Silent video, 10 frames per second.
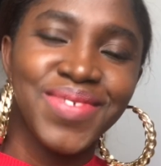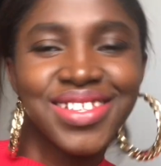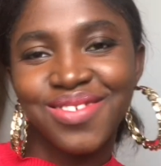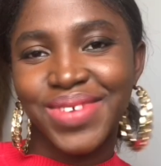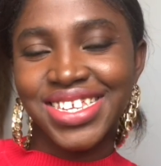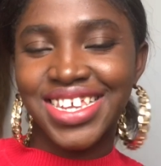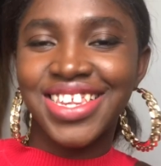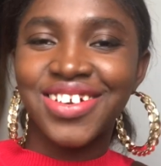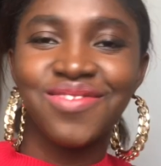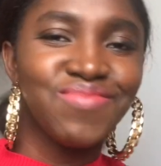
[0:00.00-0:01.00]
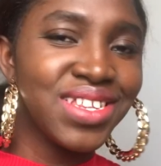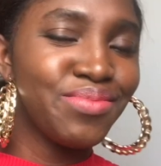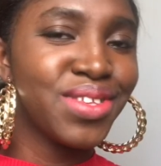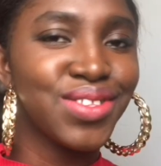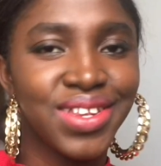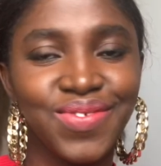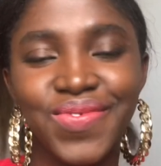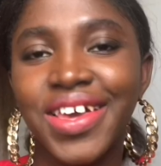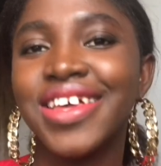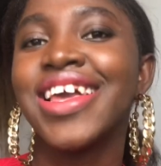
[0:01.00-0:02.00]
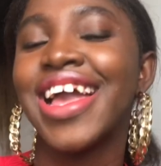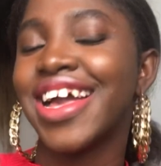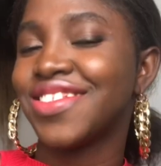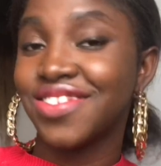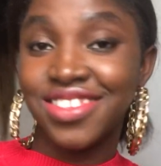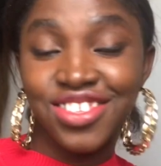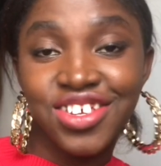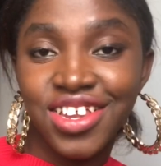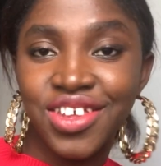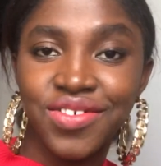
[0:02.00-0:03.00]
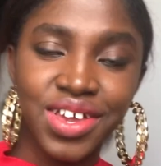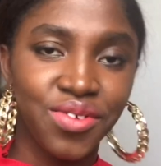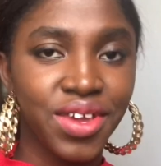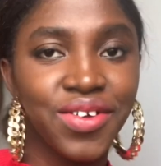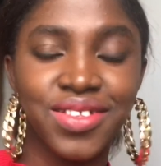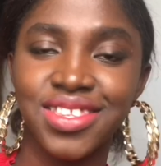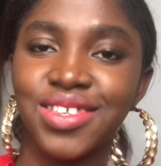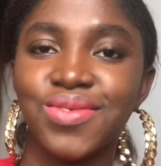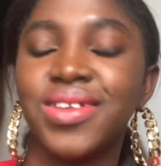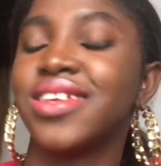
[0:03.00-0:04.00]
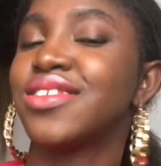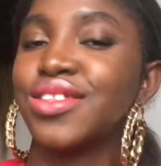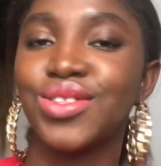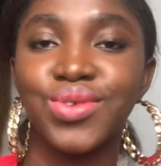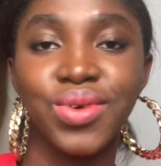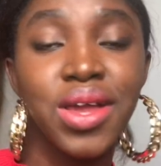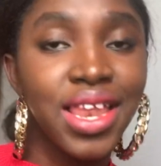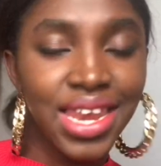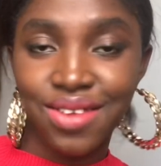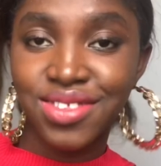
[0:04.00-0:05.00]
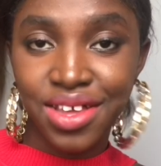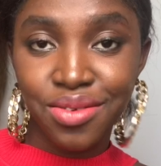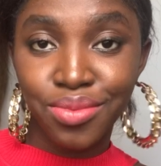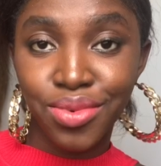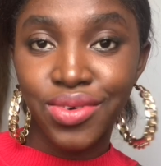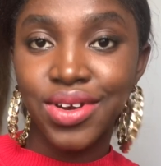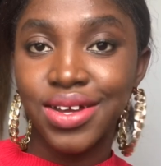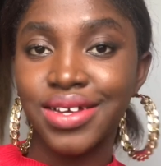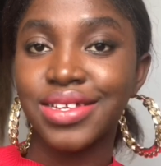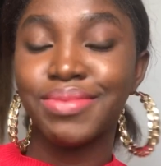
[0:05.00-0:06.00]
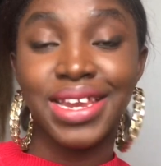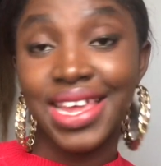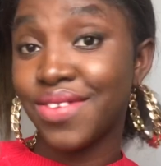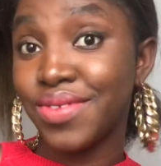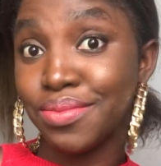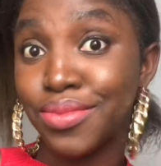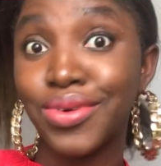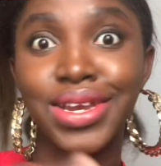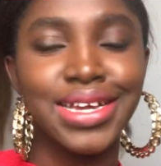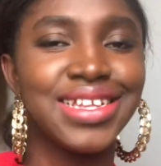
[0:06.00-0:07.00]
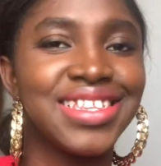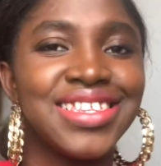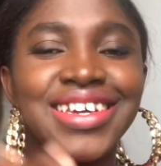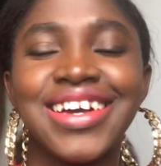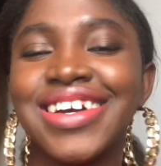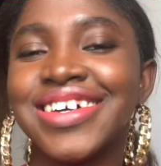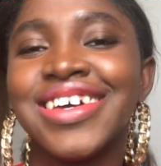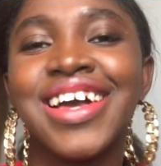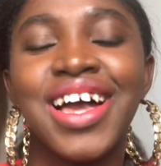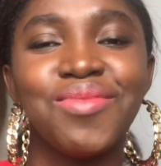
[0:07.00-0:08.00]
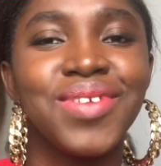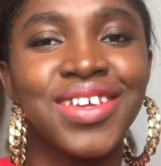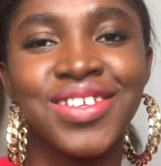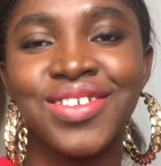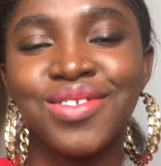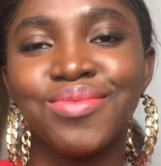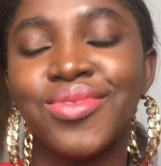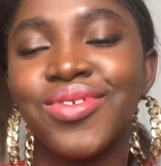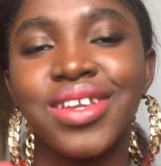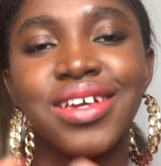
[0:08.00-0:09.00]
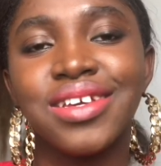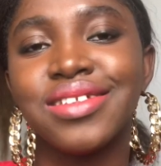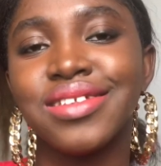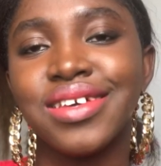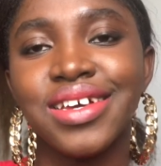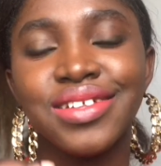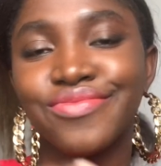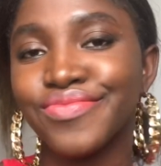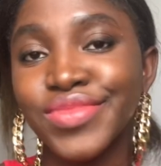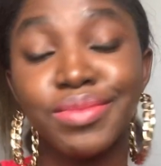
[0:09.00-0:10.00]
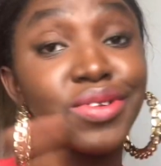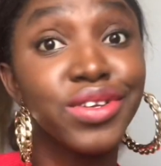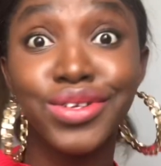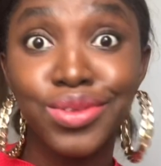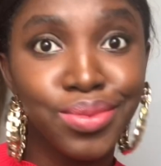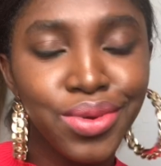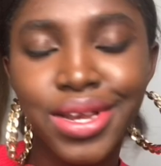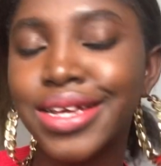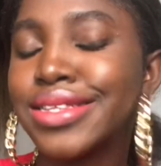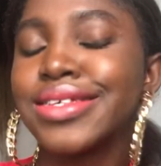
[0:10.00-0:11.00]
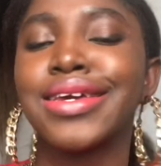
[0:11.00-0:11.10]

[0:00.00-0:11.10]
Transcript: back to my channel. My name is Tolife, and on this channel I create content relating to lifestyle in Poland, my life in Poland, application to Poland and immigration to Poland,